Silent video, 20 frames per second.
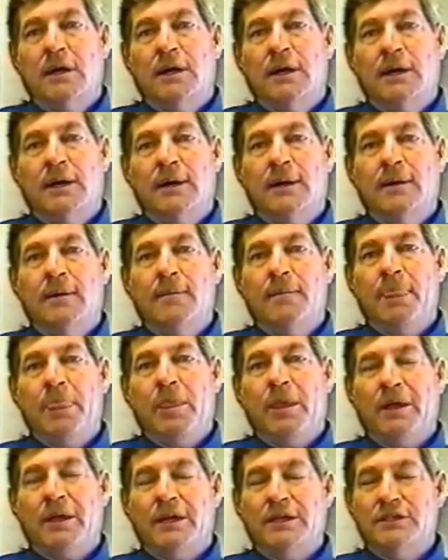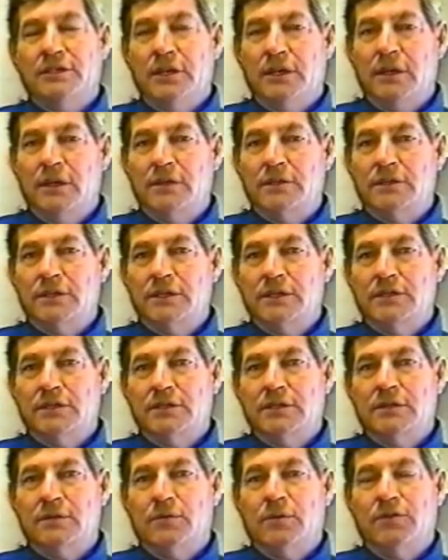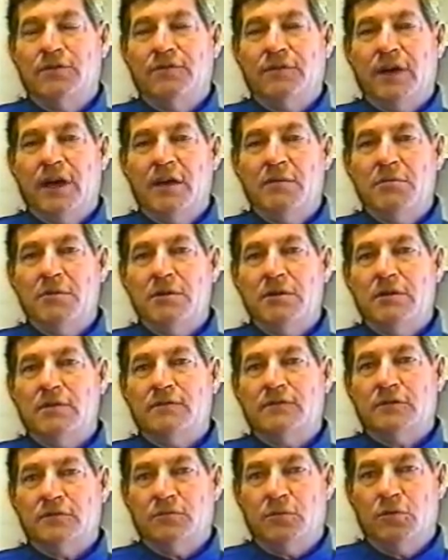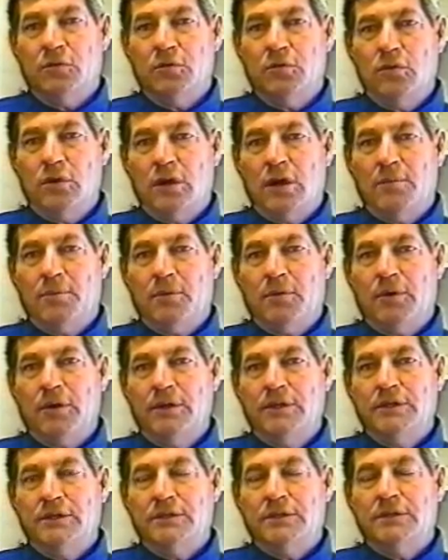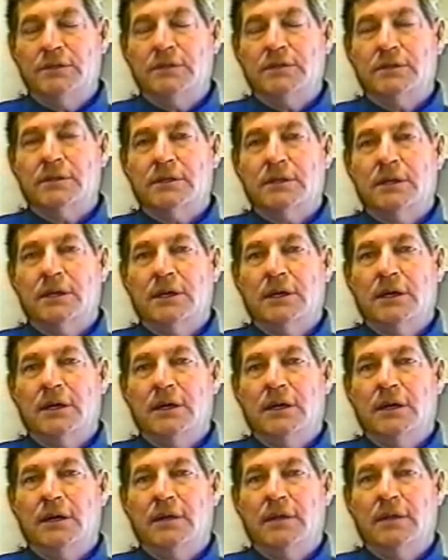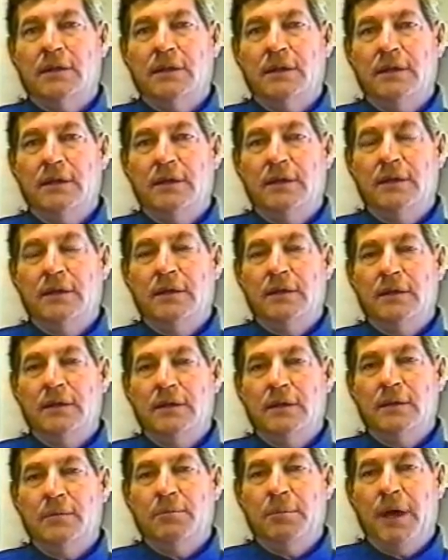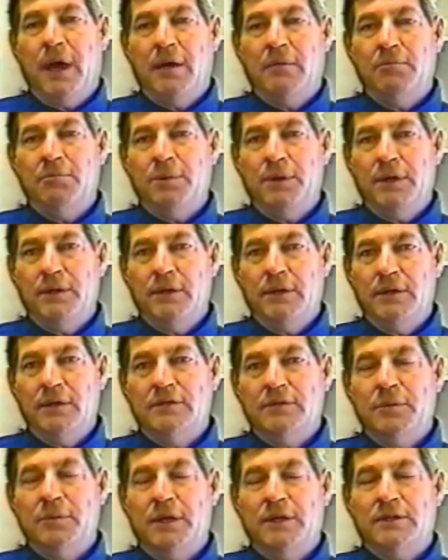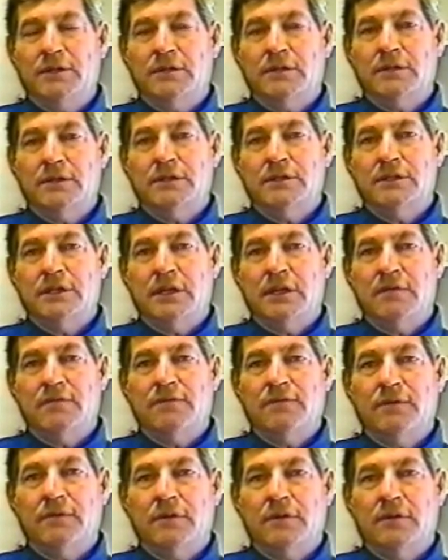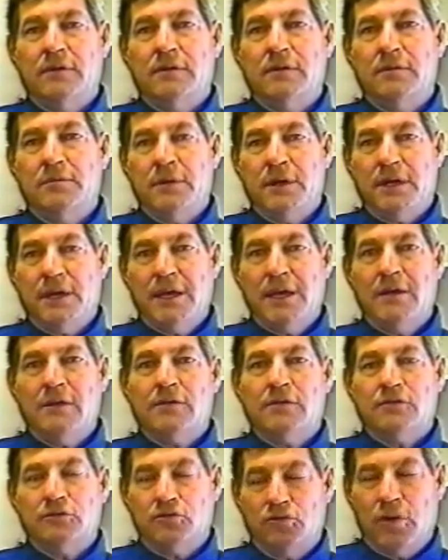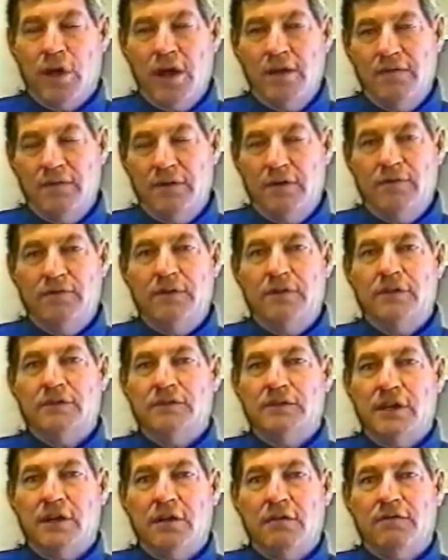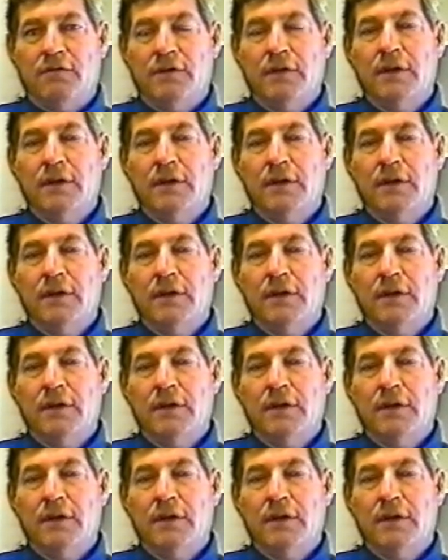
Like I said, it's a refinement of some old operations. The patent pending is basically set up for the mechanical driving of it itself.